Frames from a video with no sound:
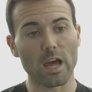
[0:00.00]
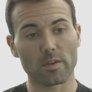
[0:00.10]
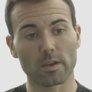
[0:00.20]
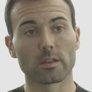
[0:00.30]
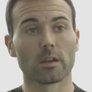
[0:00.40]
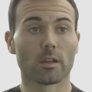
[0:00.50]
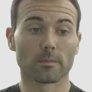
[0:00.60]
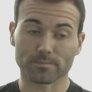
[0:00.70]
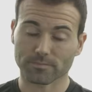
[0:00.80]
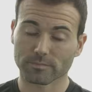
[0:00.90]
added
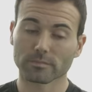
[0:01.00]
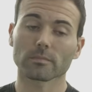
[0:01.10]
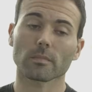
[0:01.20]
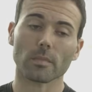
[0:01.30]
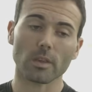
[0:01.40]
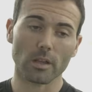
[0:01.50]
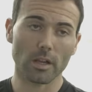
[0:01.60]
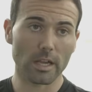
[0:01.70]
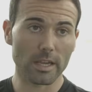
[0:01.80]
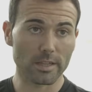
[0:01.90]

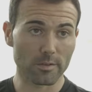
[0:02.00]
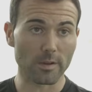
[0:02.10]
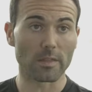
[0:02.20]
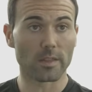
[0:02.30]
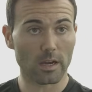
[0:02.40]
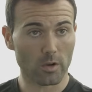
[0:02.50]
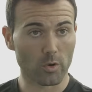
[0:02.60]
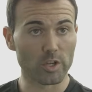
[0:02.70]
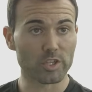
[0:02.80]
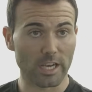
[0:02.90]
a defender
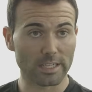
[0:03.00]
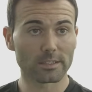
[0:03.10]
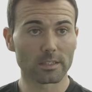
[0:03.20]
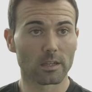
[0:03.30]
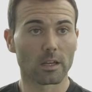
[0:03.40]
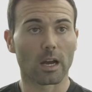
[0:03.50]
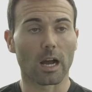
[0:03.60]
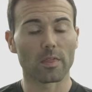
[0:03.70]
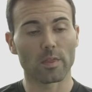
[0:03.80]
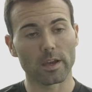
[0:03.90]
on each end.
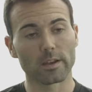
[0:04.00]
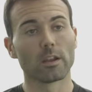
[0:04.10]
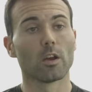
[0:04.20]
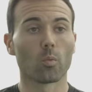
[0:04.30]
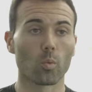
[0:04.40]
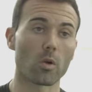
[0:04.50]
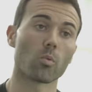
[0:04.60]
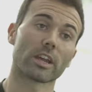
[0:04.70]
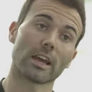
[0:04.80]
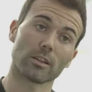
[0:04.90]
And then when
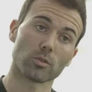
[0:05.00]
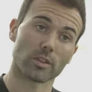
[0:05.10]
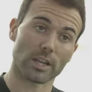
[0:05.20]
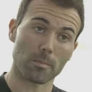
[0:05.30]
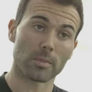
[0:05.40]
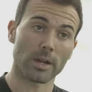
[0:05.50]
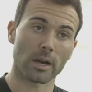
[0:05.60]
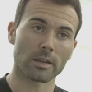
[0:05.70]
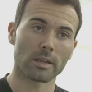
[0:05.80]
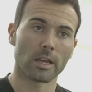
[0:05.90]
we get into the number
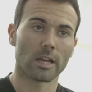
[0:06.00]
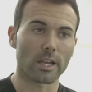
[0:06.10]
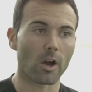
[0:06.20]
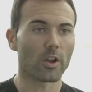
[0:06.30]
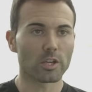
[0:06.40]
9, now